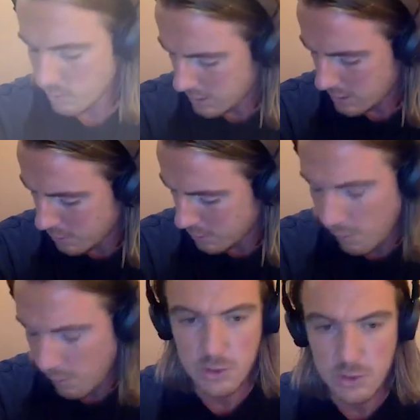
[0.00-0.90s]
I just wanted to
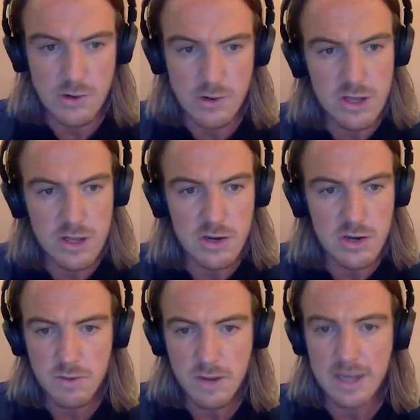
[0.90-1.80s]
put it over to you. Under the
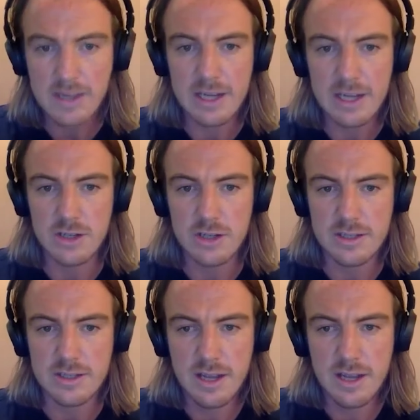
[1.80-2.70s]
new
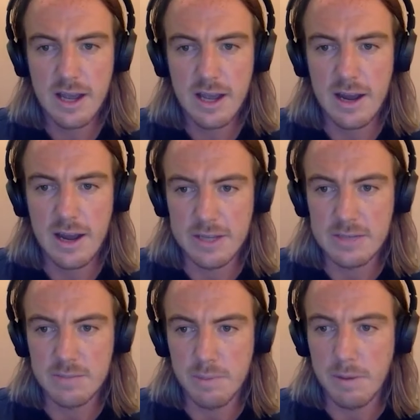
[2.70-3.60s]
regulations,
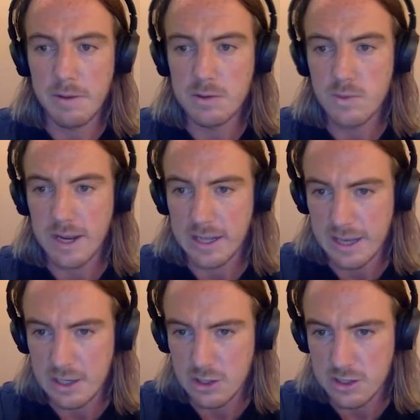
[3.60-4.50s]
or these proposed
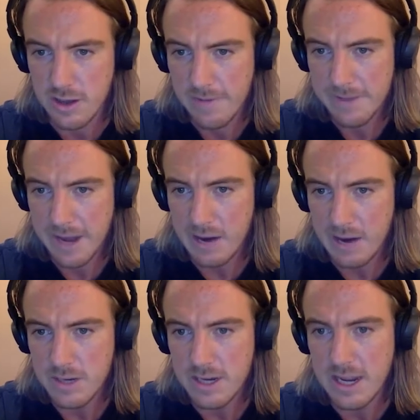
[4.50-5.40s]
regulations,
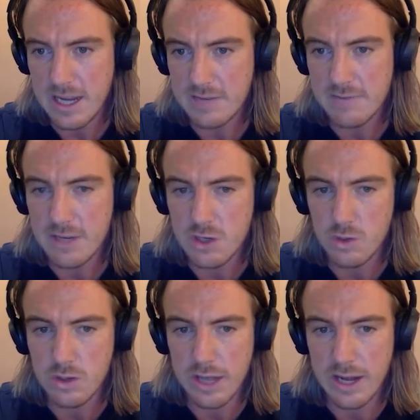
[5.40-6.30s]
how would an
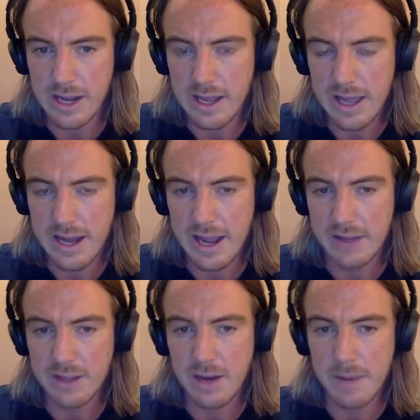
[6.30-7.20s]
individual and a
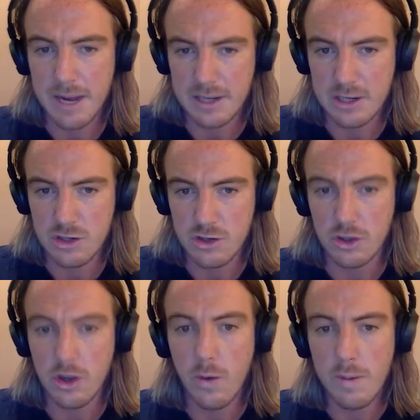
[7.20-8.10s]
healthcare
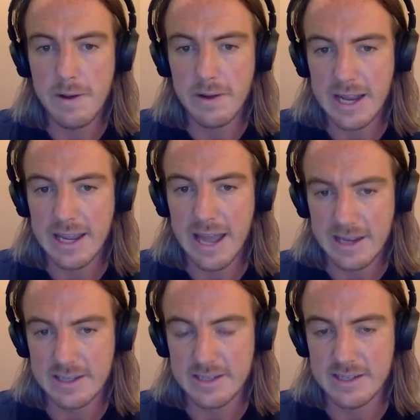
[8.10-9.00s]
practitioner go about getting
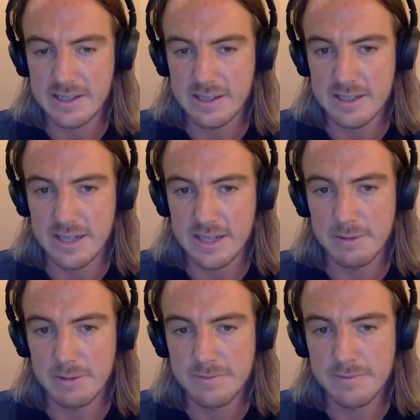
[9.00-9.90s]
access to
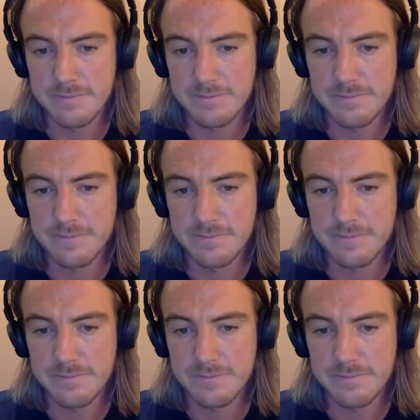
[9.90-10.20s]
psilocybin?